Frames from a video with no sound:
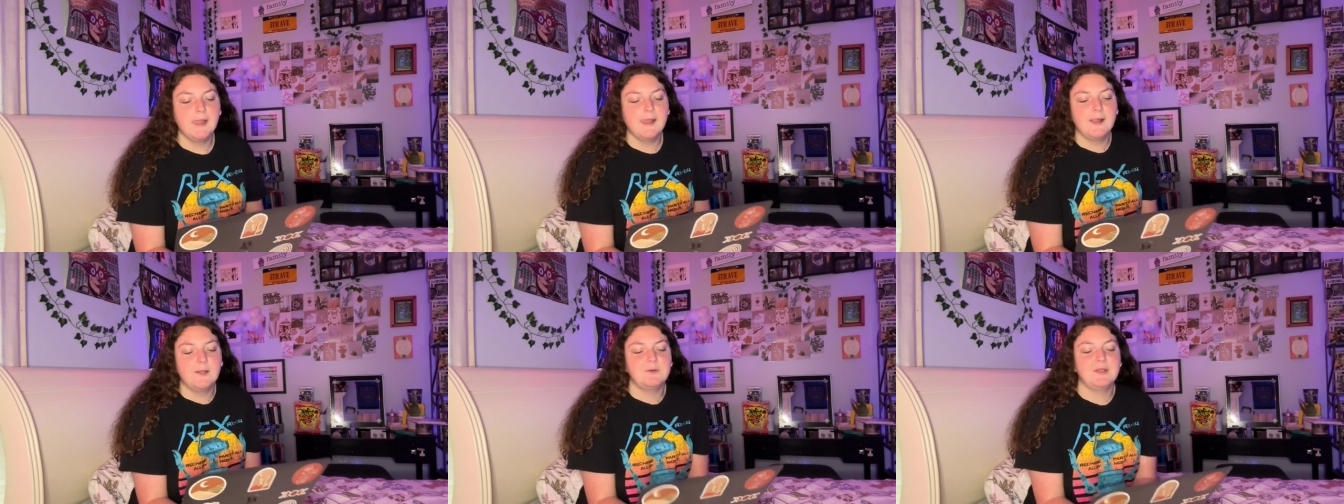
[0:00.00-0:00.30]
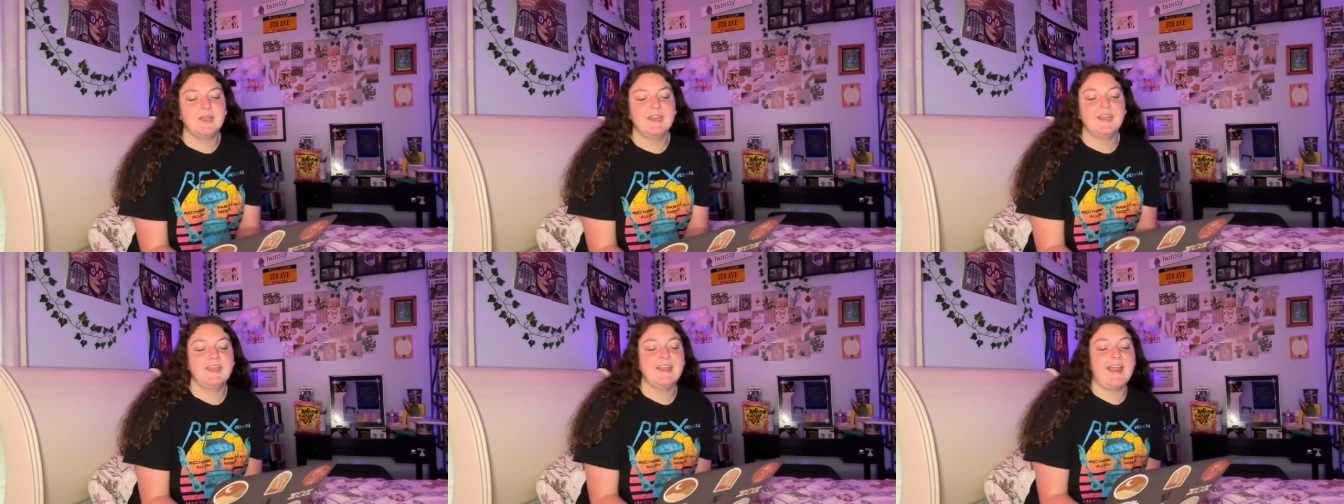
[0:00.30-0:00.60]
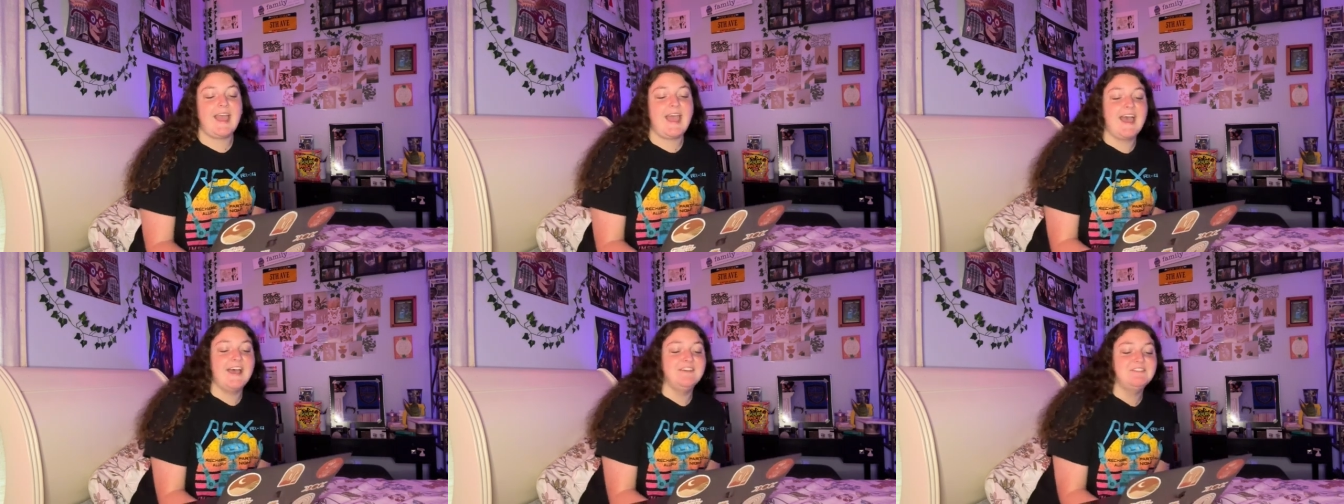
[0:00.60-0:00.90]
We're getting an
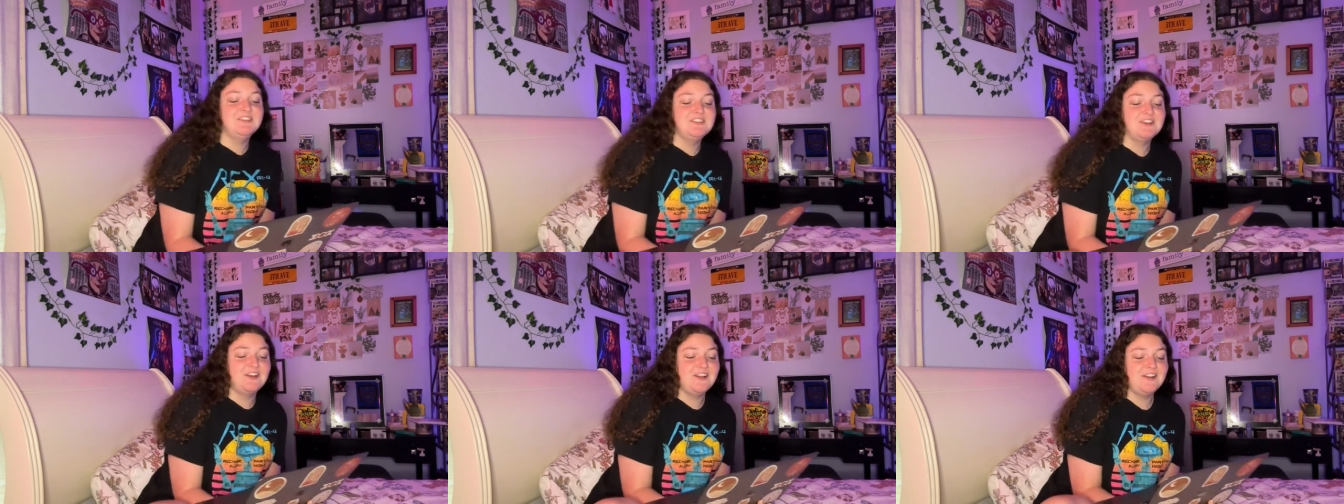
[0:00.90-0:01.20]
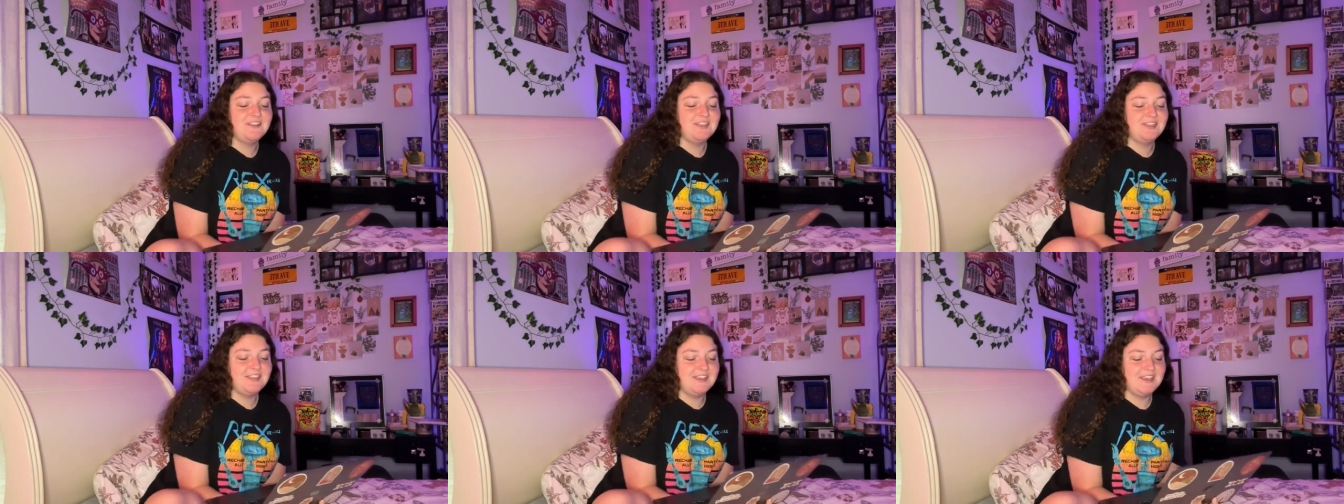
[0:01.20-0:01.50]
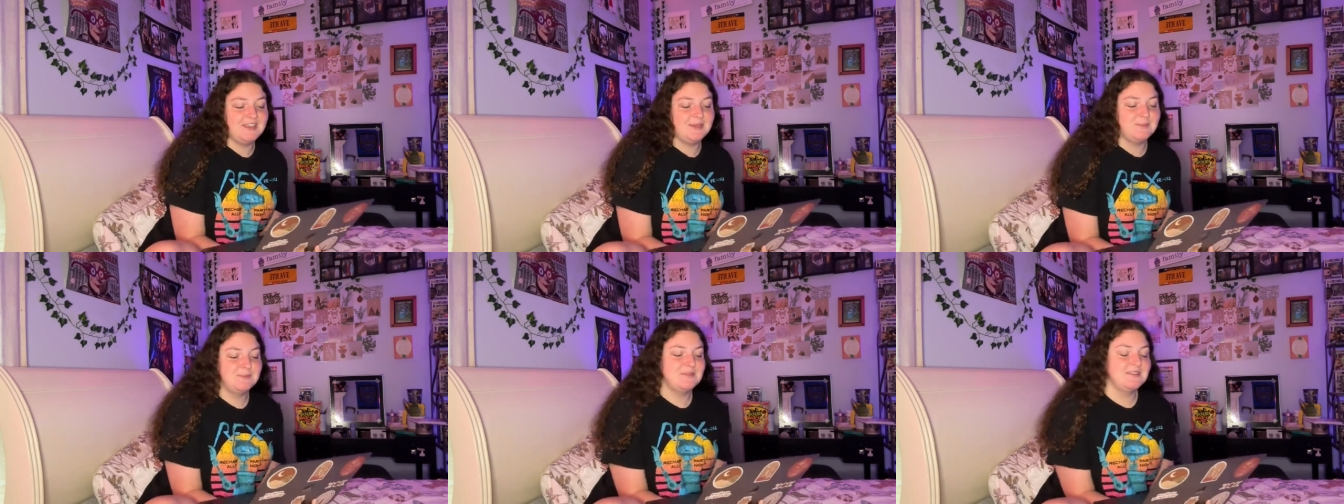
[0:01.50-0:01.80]
Avatar
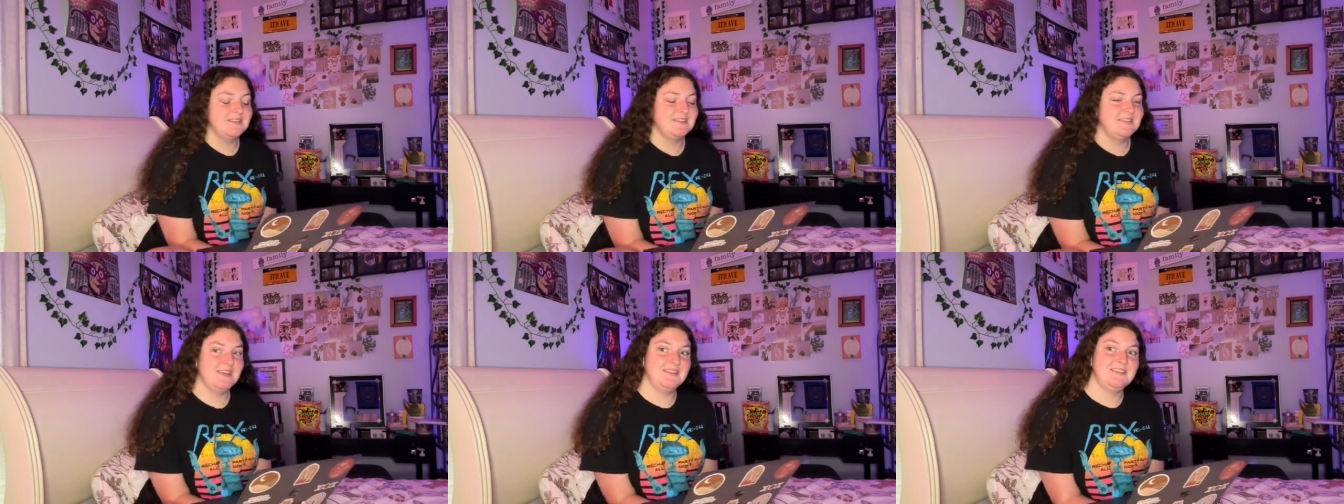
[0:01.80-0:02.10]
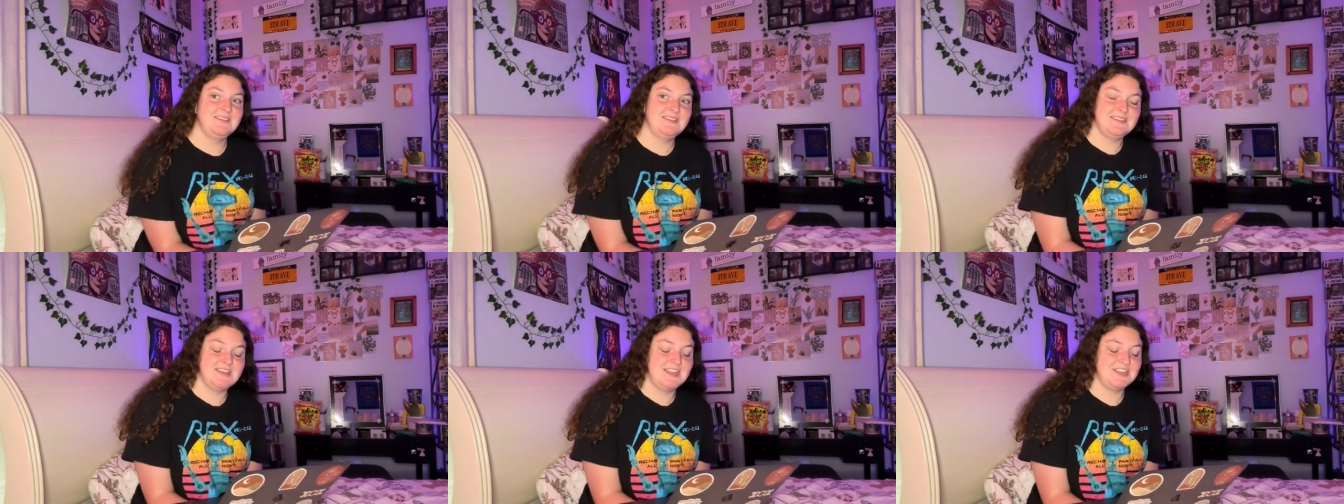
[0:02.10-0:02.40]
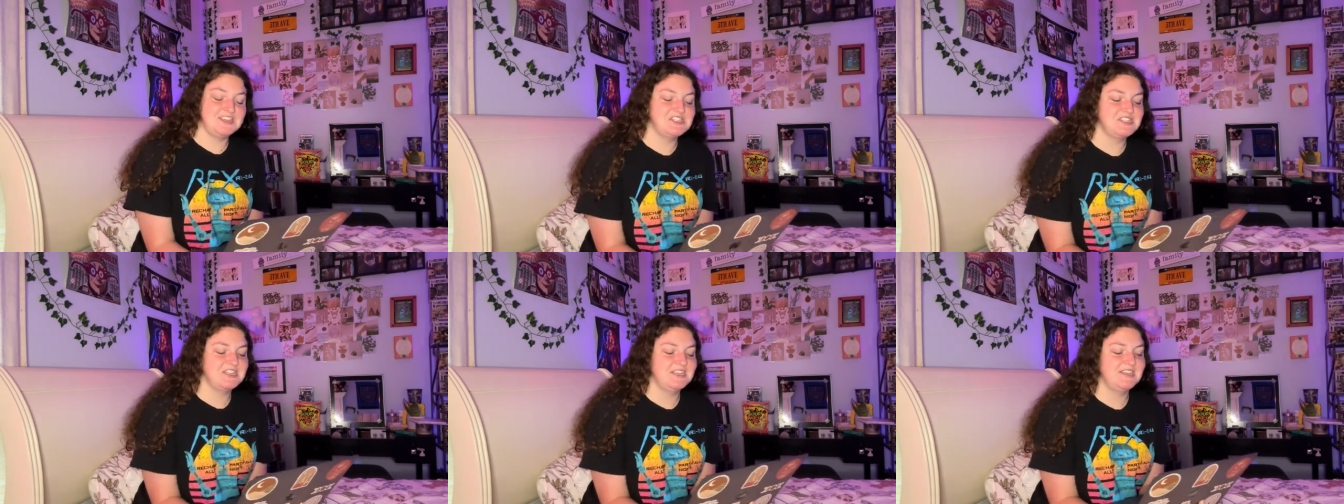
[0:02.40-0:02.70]
themed
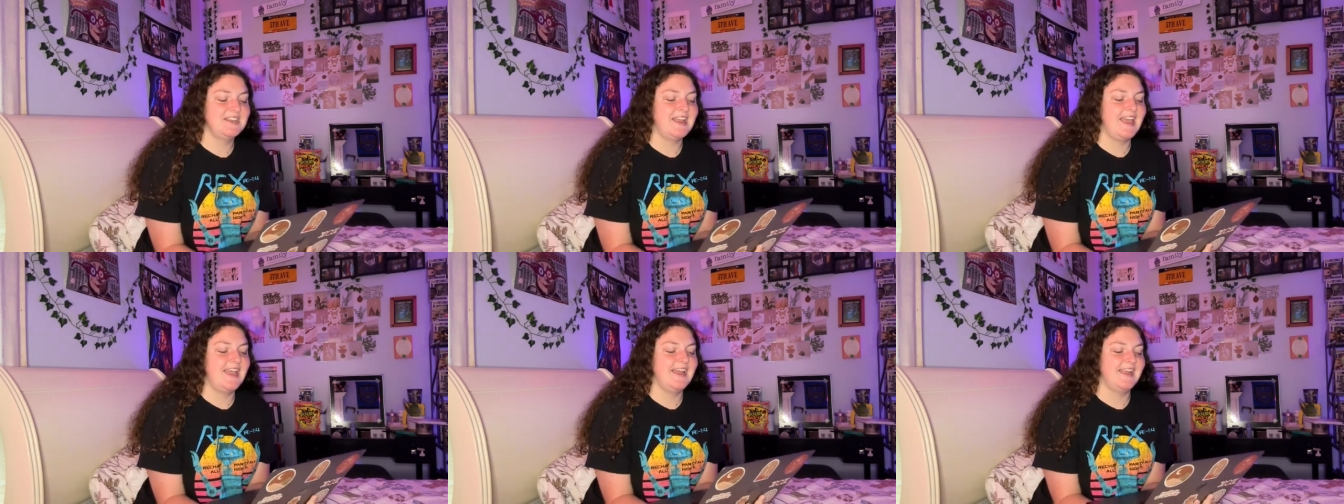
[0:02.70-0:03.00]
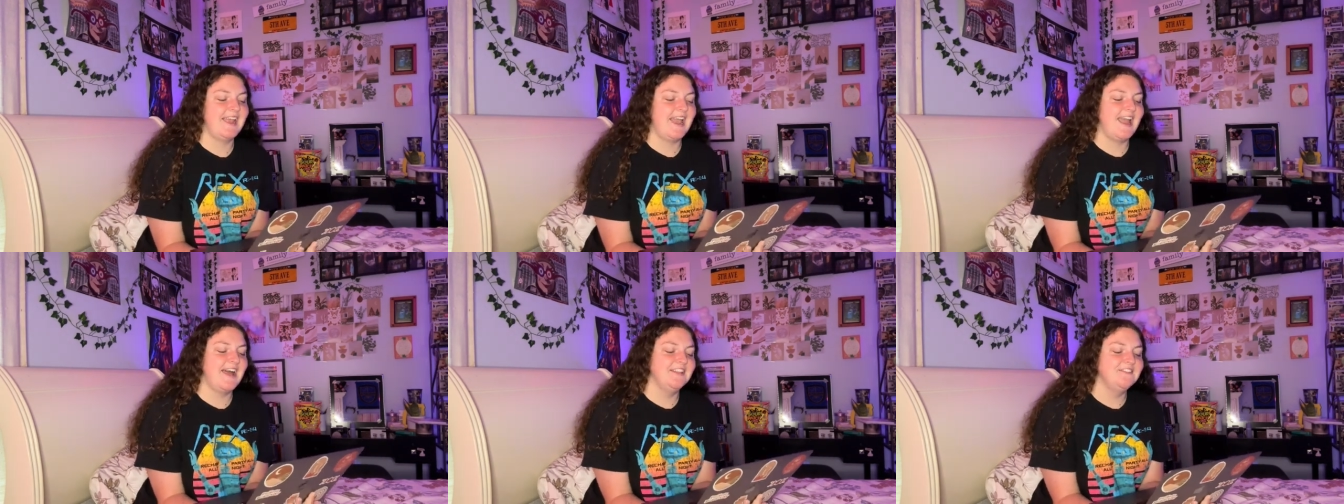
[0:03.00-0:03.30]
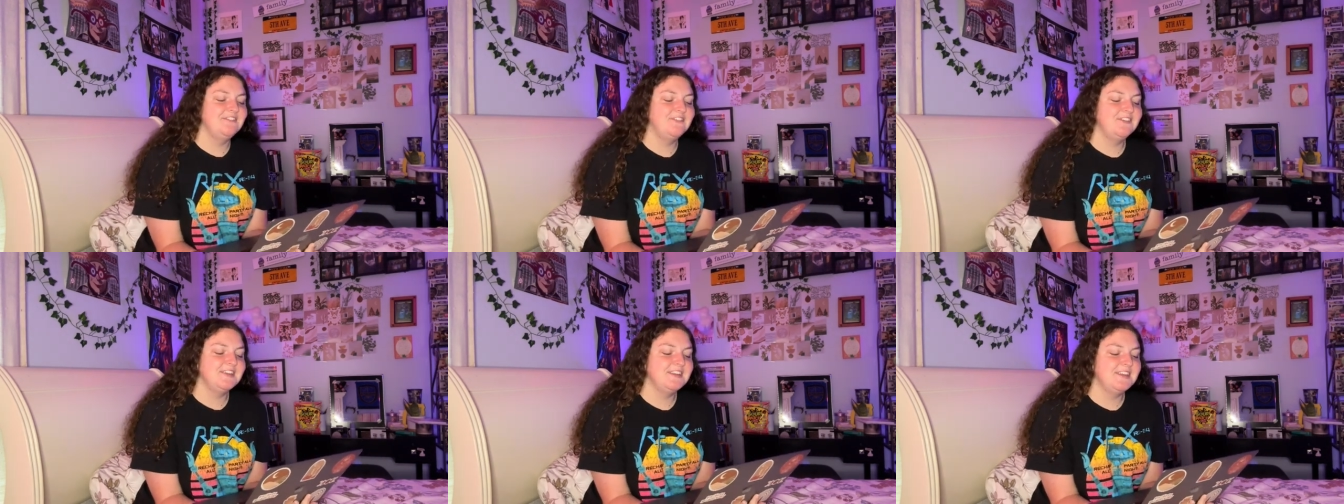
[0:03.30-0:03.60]
destination at
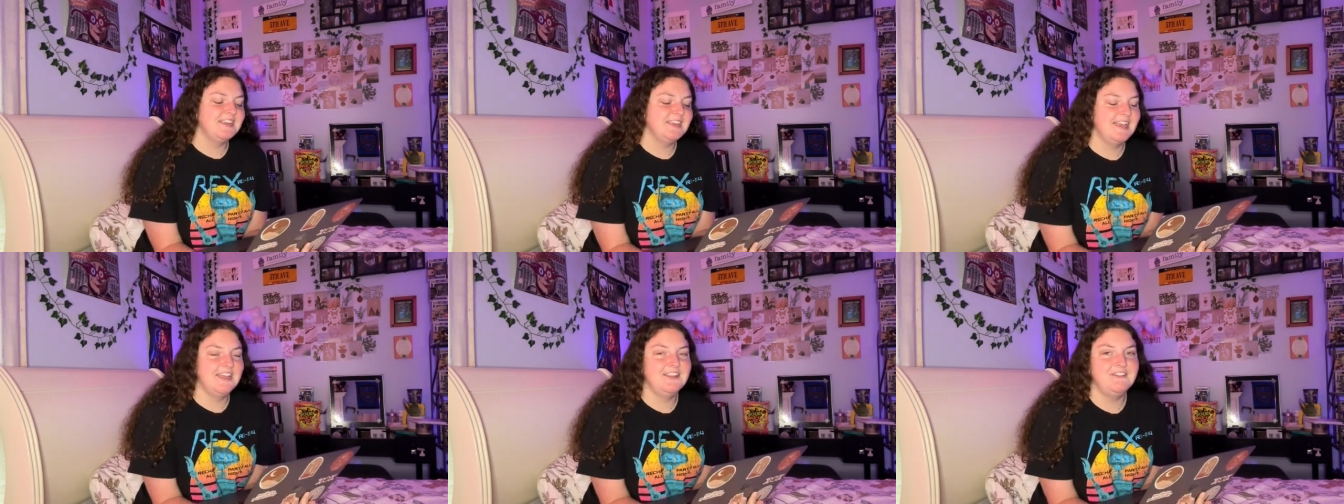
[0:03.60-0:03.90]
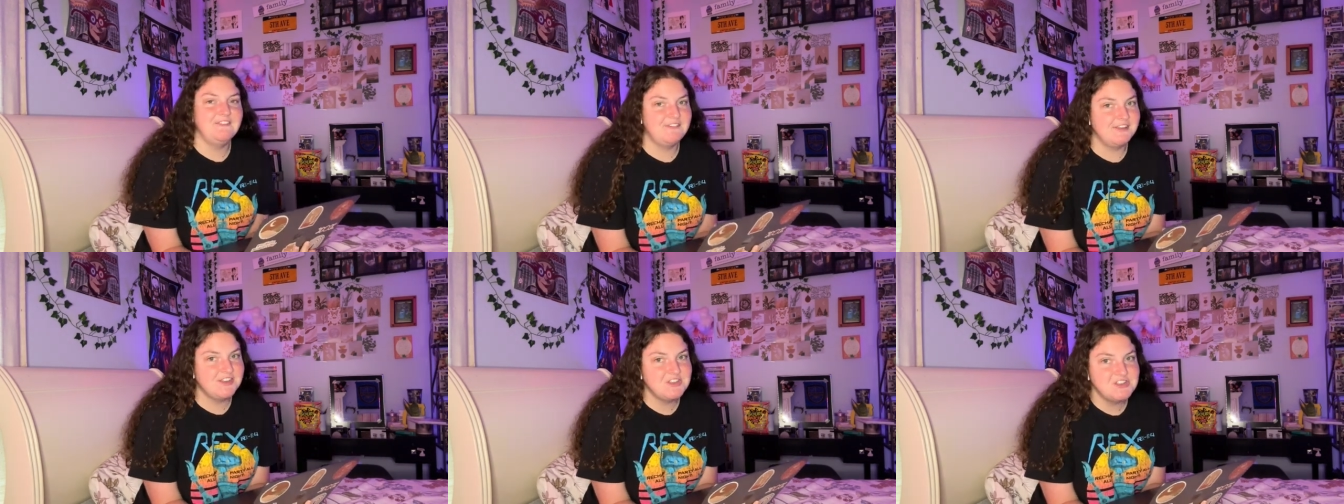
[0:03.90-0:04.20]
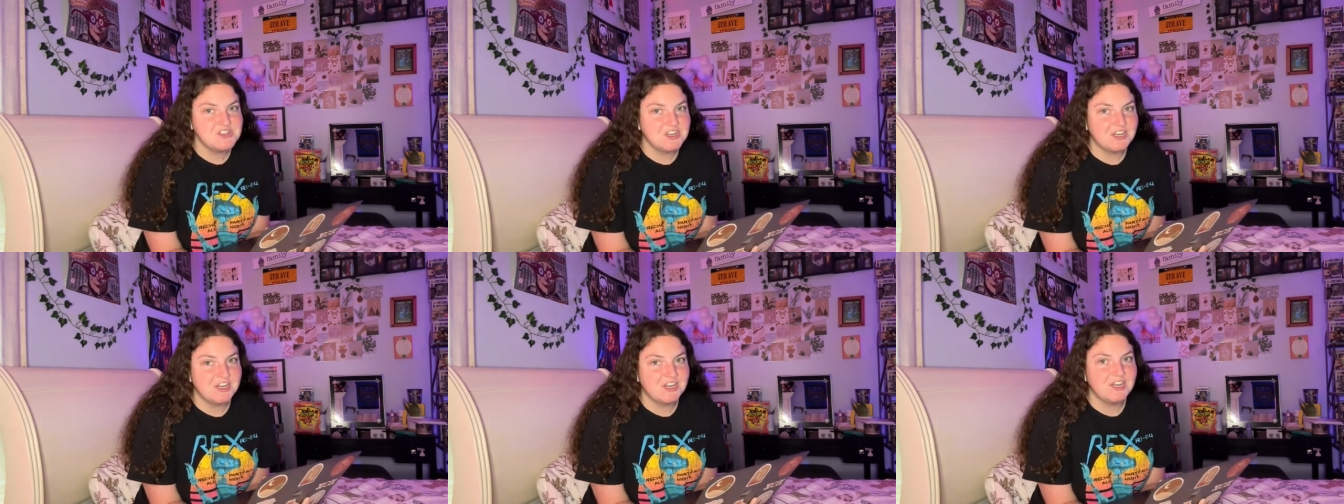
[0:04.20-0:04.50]
California
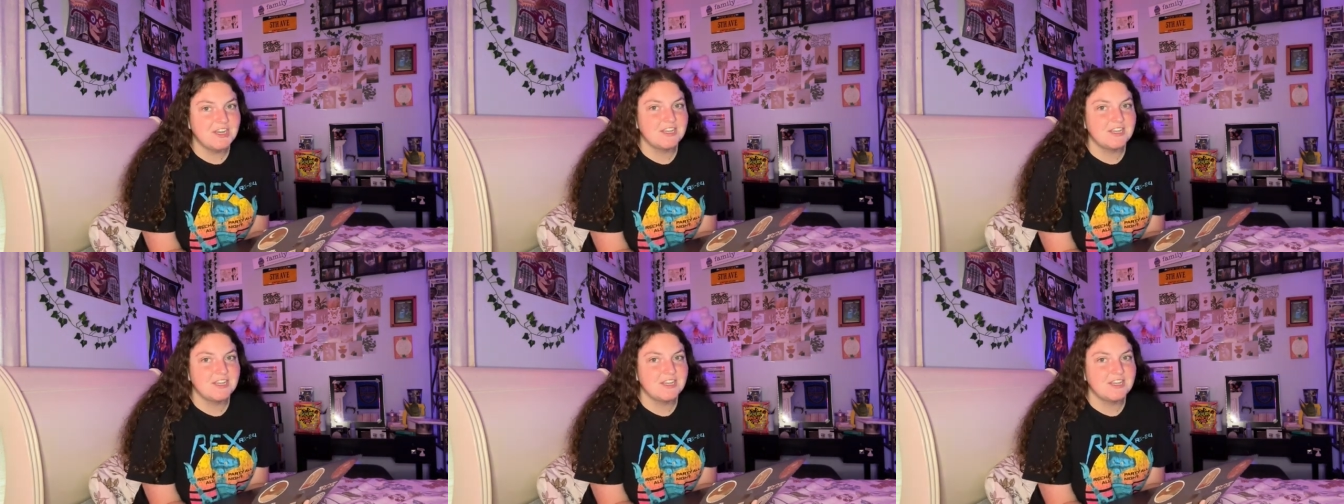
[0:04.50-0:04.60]
Adventure.